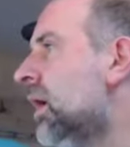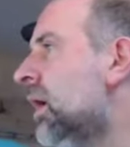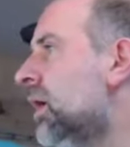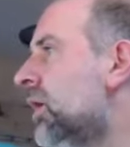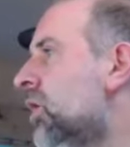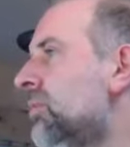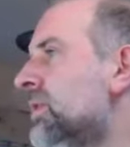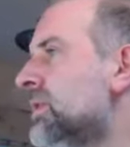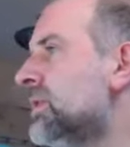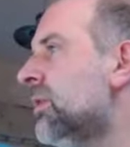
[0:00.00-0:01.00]
I hope
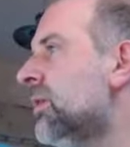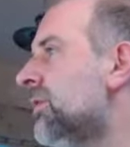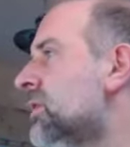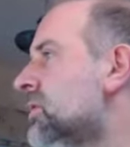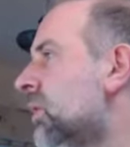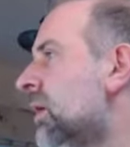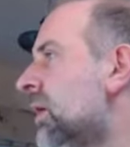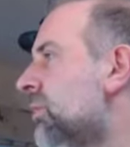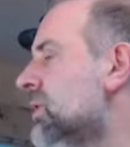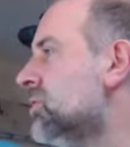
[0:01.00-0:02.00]
this email finds you well.
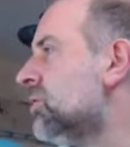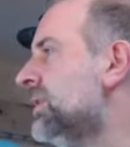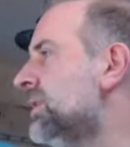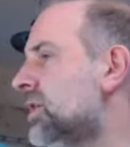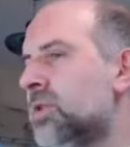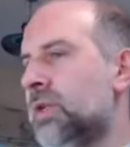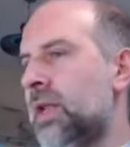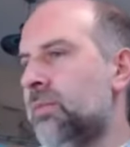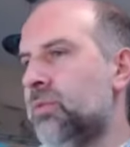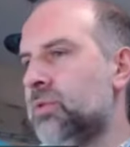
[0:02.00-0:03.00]
I had a breast augmentation
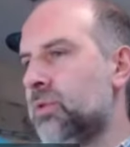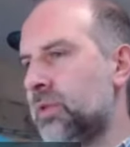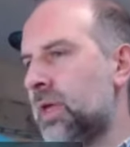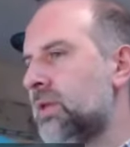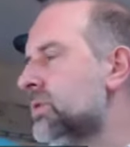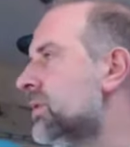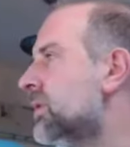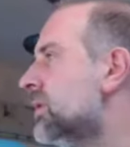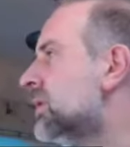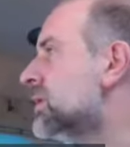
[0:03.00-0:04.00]
in April
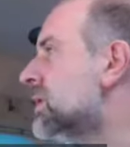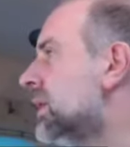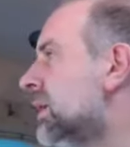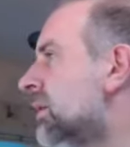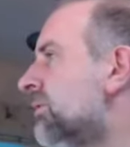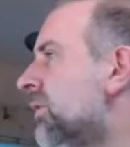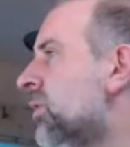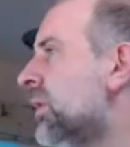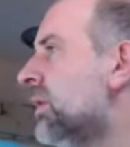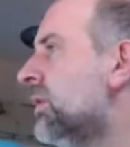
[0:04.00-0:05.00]
2013.
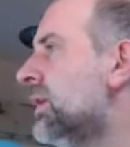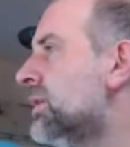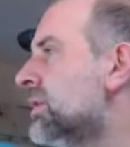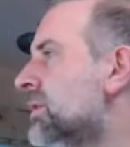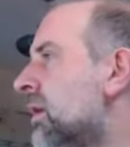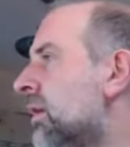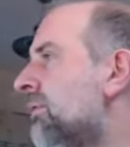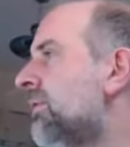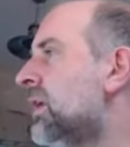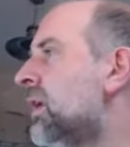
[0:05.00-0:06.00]
Following this, I
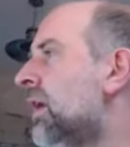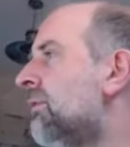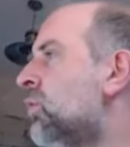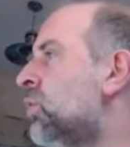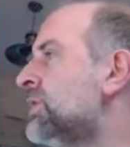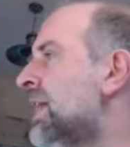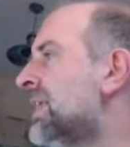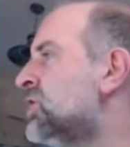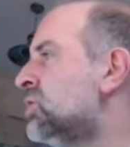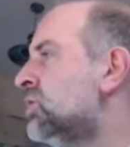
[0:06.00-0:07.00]
feel I have always had
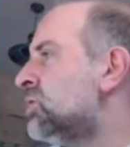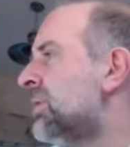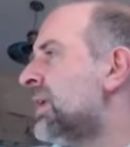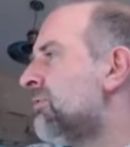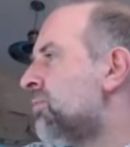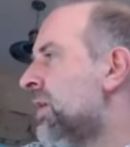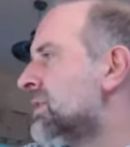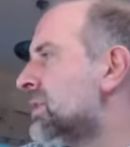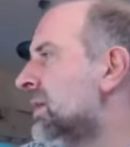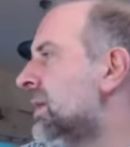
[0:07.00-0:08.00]
issues with my left
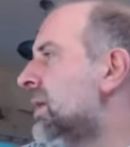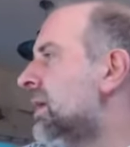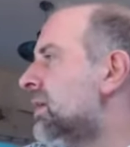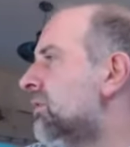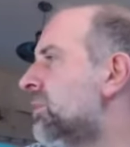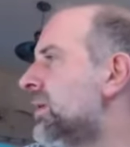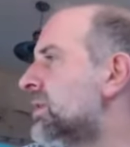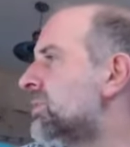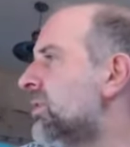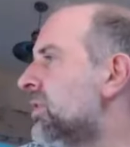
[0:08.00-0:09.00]
breast and have been
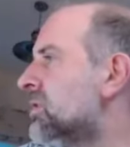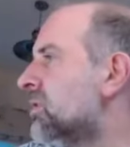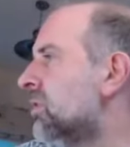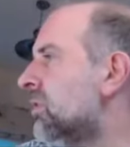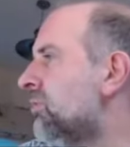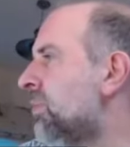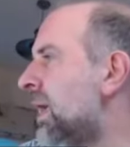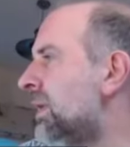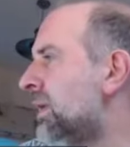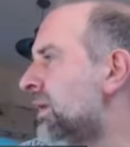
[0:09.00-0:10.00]
experiencing on and off
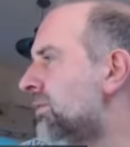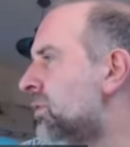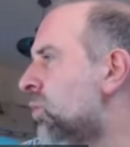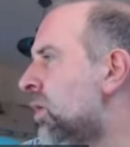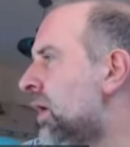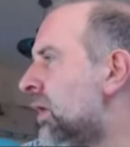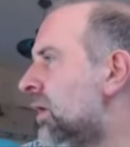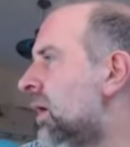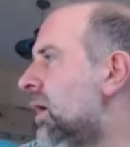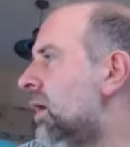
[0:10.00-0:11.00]
pain in it for a
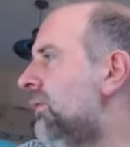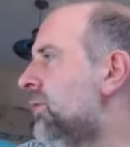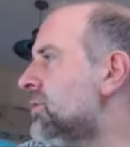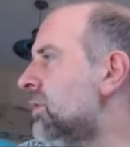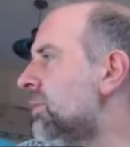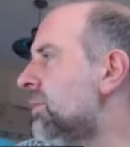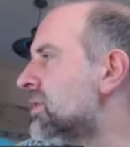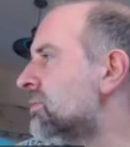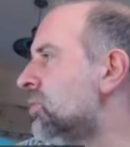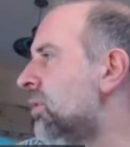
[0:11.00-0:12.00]
while. I've also read about the
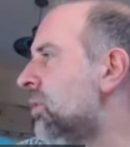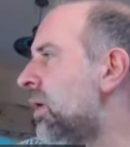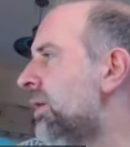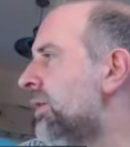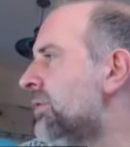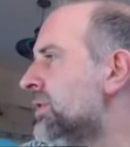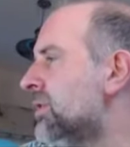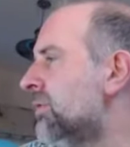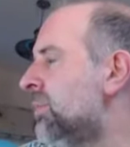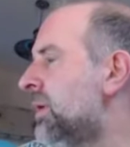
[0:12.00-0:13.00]
small but worrying
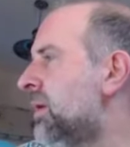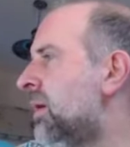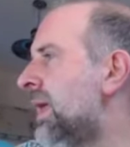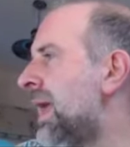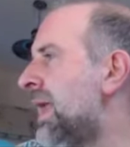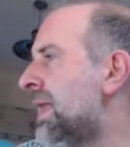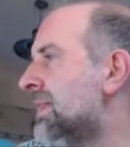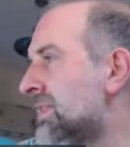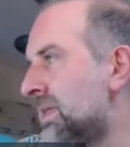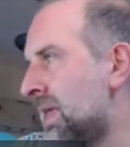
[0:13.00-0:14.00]
risk of
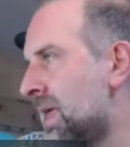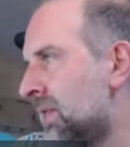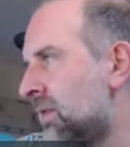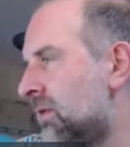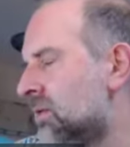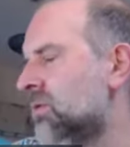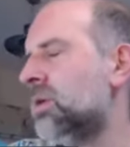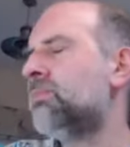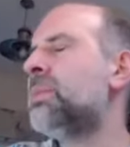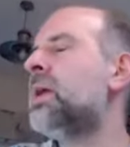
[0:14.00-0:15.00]
BIALCL,
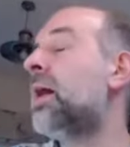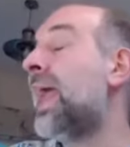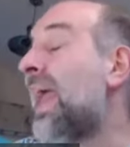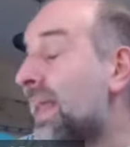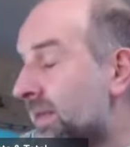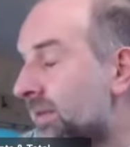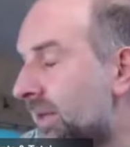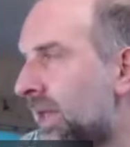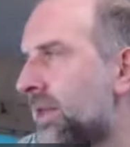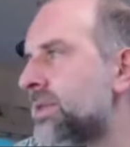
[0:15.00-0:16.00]
sorry, B I A
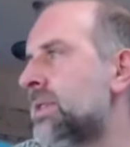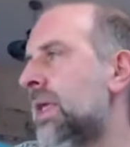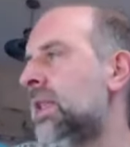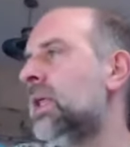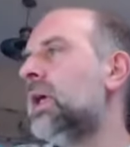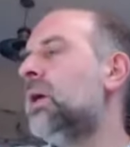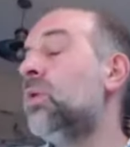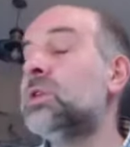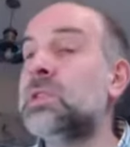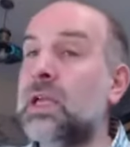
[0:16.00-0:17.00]
A L C L,
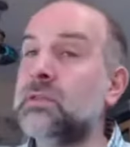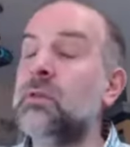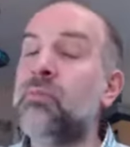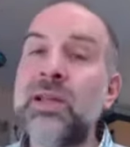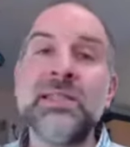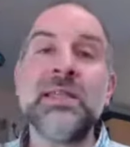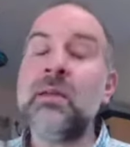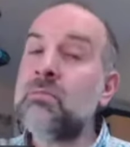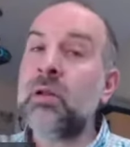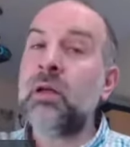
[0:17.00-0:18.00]
which stands for breast
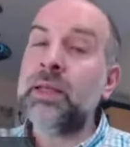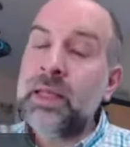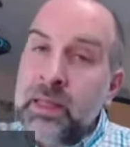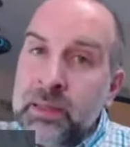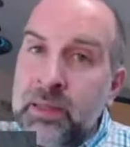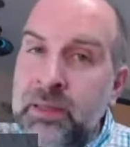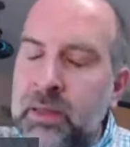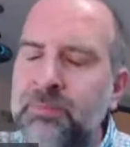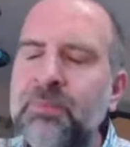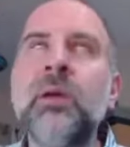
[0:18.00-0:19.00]
implant illness, um,
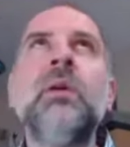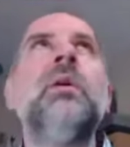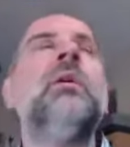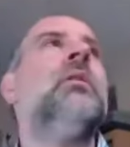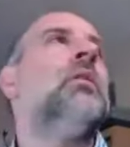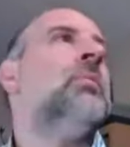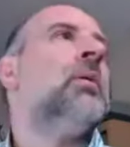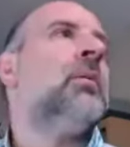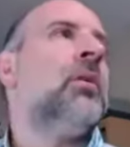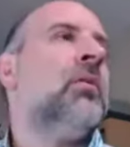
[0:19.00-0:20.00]
oh, blimey,
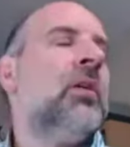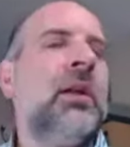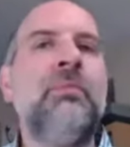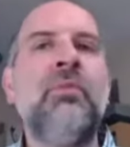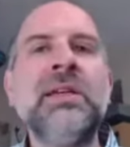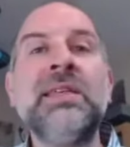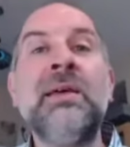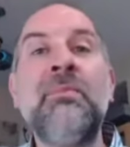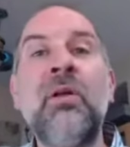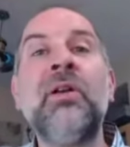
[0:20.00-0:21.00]
O'Reilly, breast
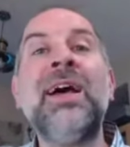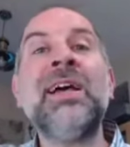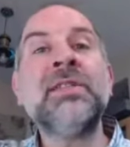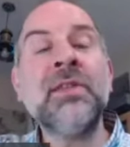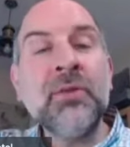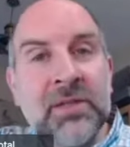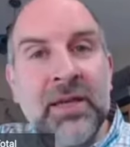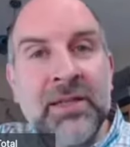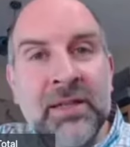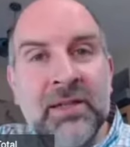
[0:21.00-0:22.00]
implant
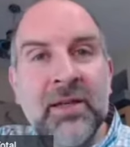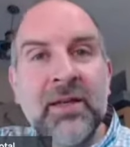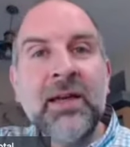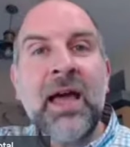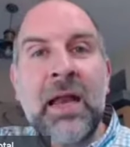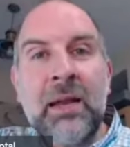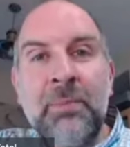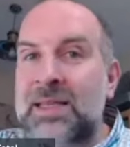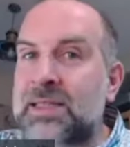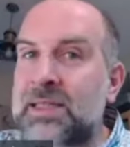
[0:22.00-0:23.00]
associated
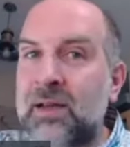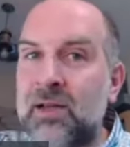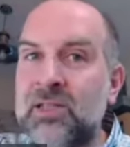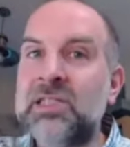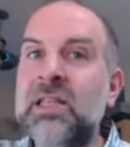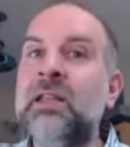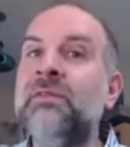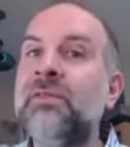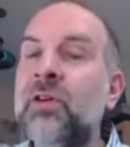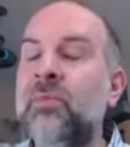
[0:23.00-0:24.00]
anaplastic large cell
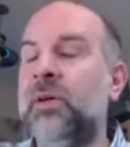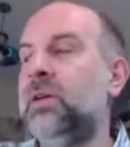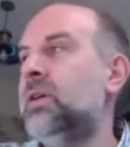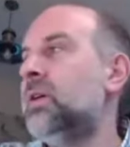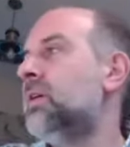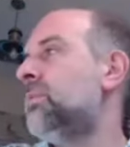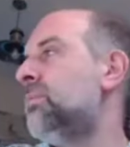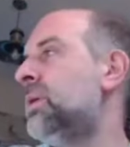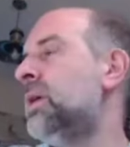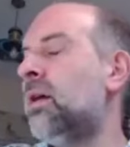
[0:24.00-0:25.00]
lymphoma, B
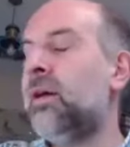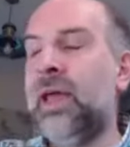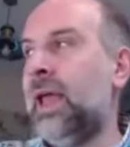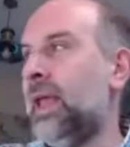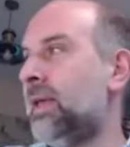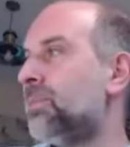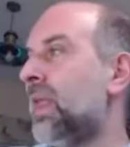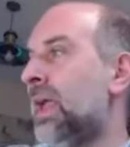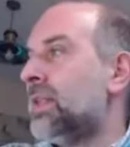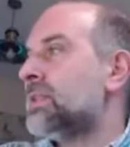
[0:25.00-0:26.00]
I A
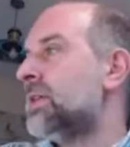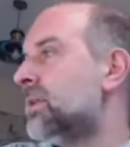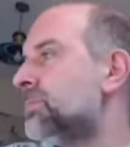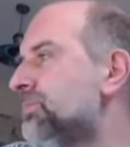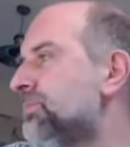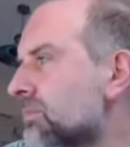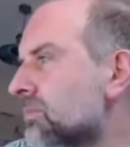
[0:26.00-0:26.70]
A L C L.